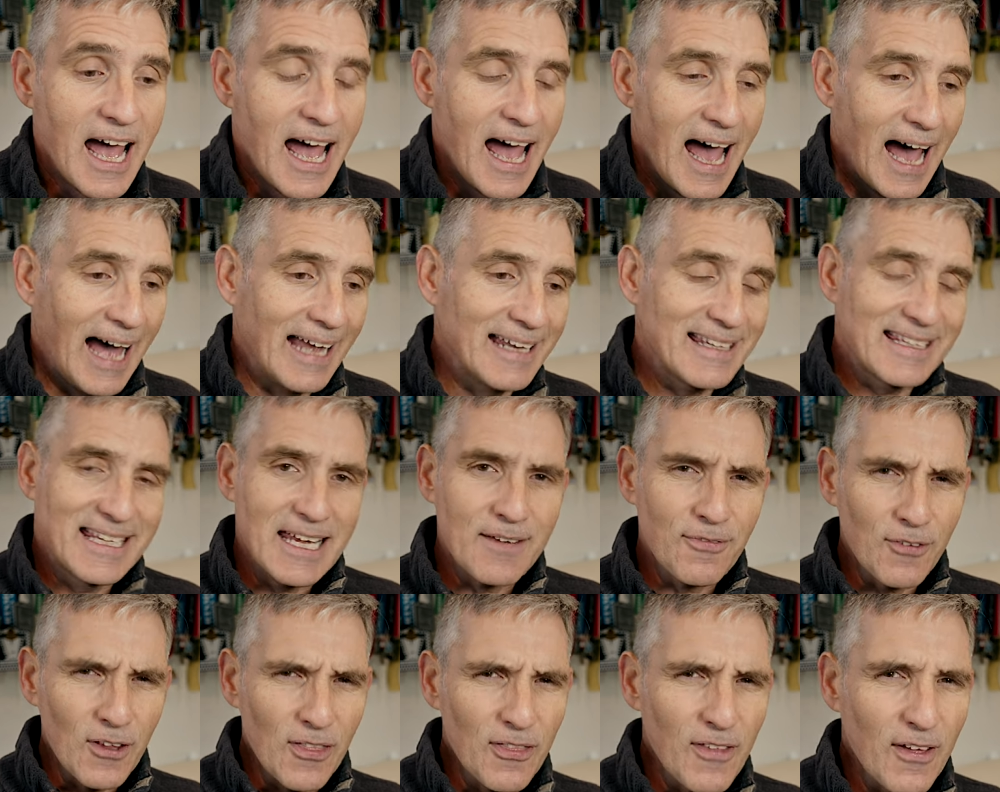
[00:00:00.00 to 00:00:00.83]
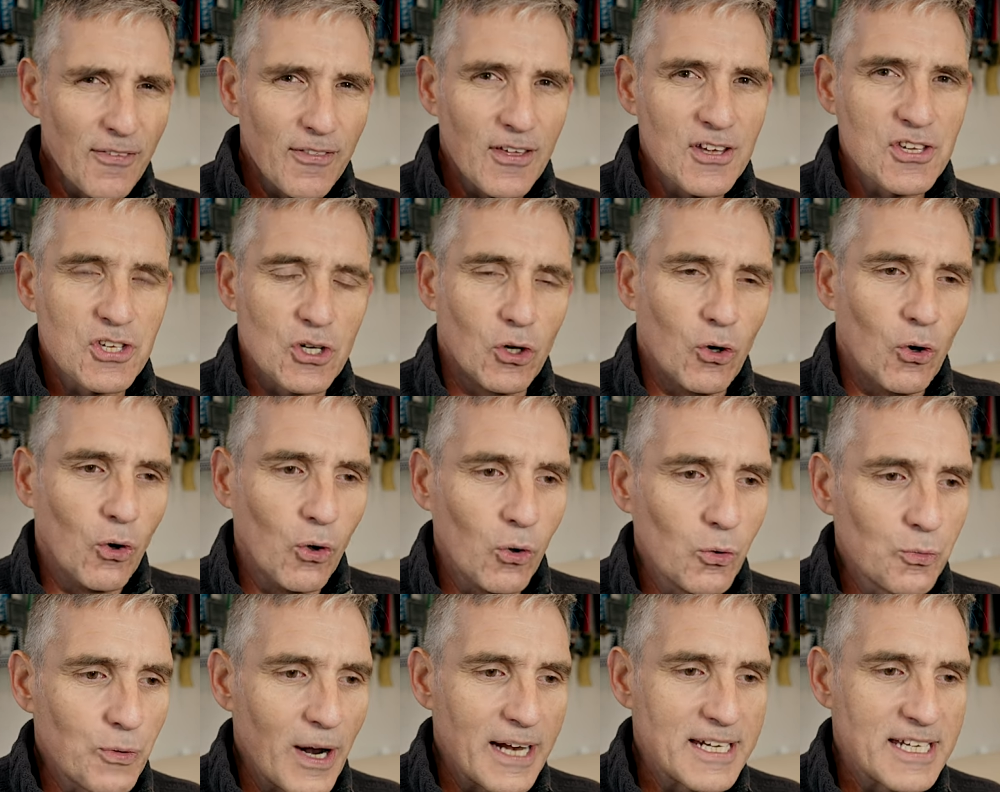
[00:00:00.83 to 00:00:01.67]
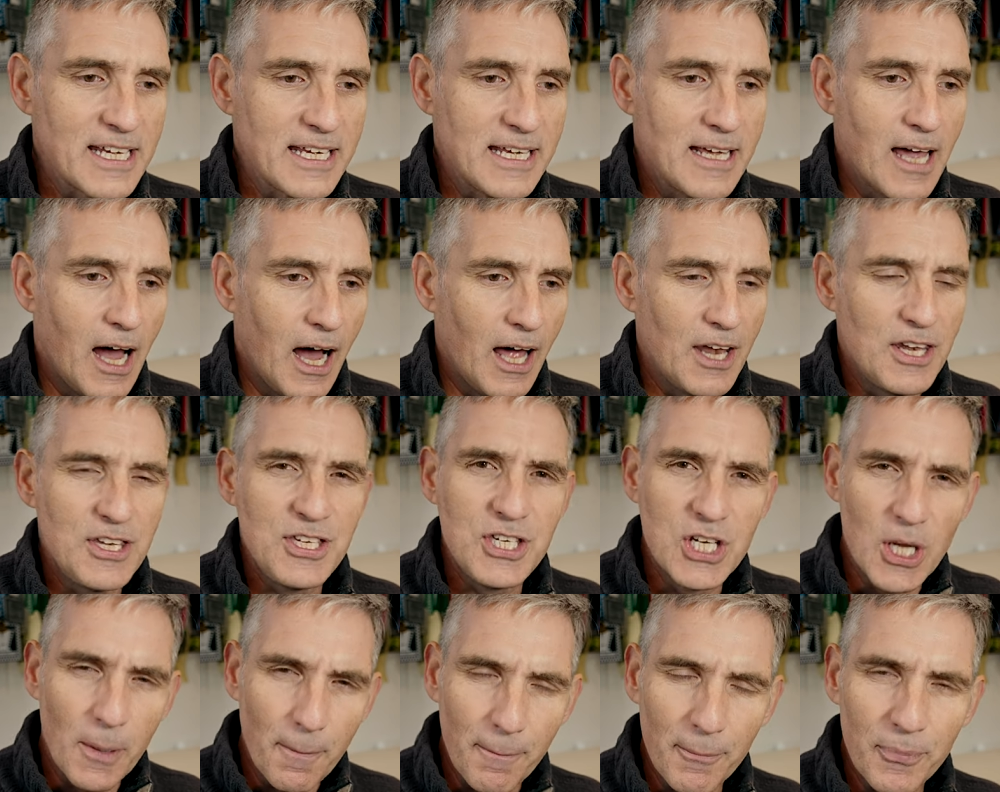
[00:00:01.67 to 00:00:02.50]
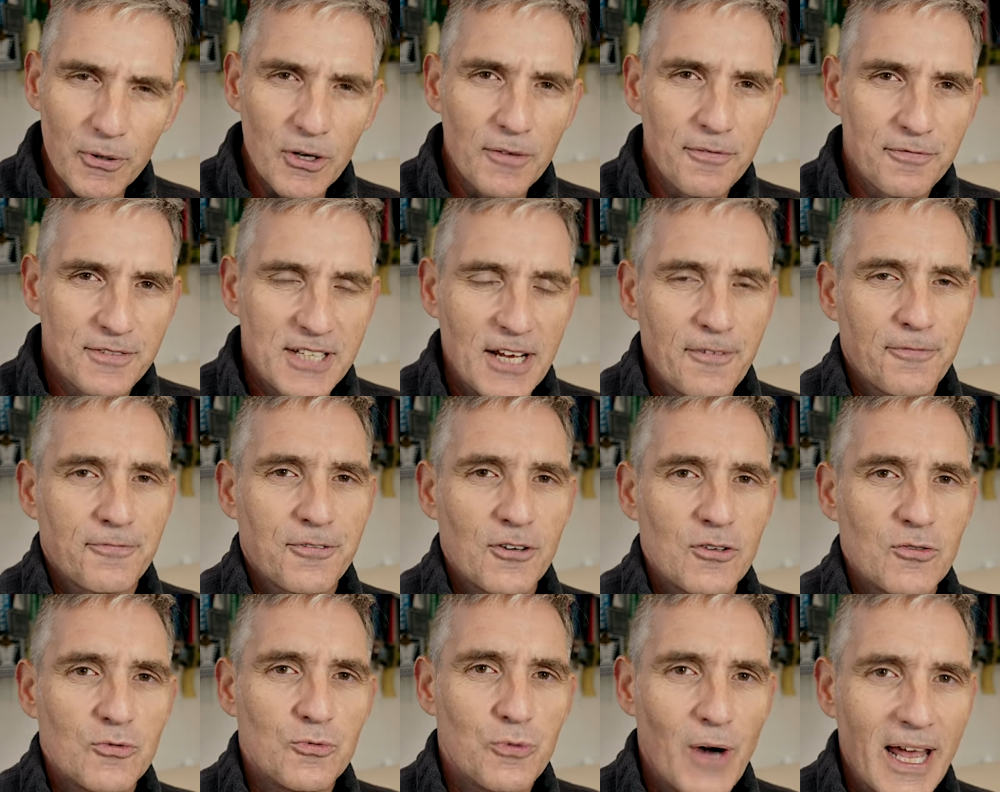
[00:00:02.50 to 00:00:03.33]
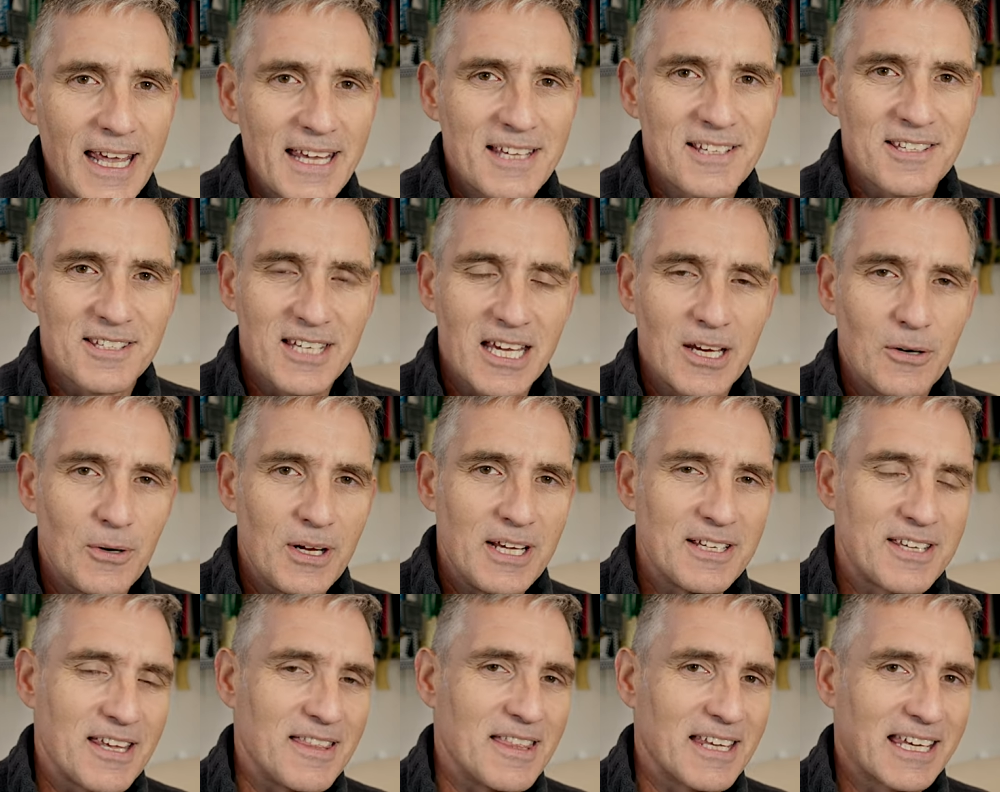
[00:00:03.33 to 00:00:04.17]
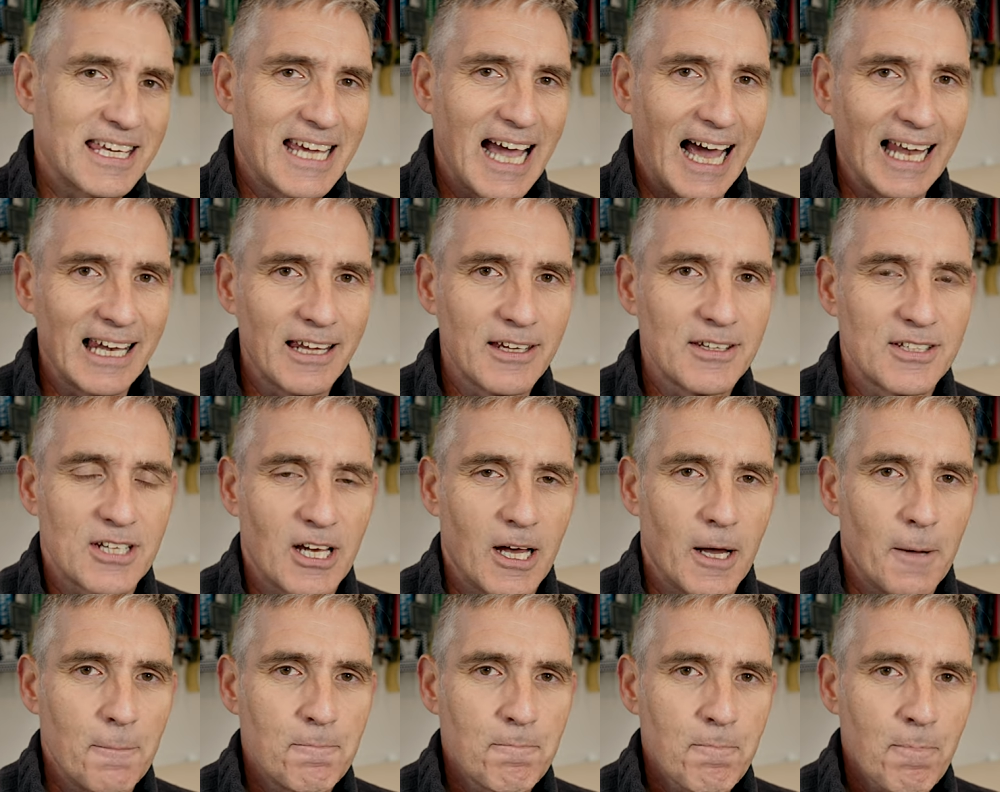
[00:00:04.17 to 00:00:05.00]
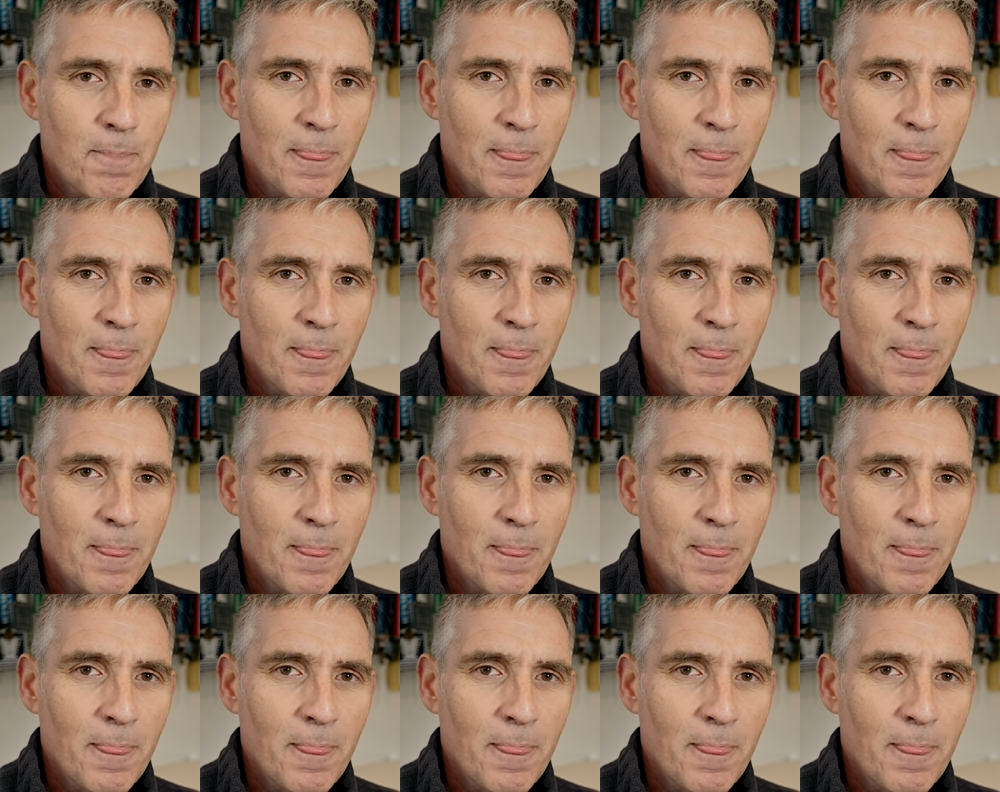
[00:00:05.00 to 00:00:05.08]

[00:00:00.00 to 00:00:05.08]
and given that there's already a number of different race series in the calendar,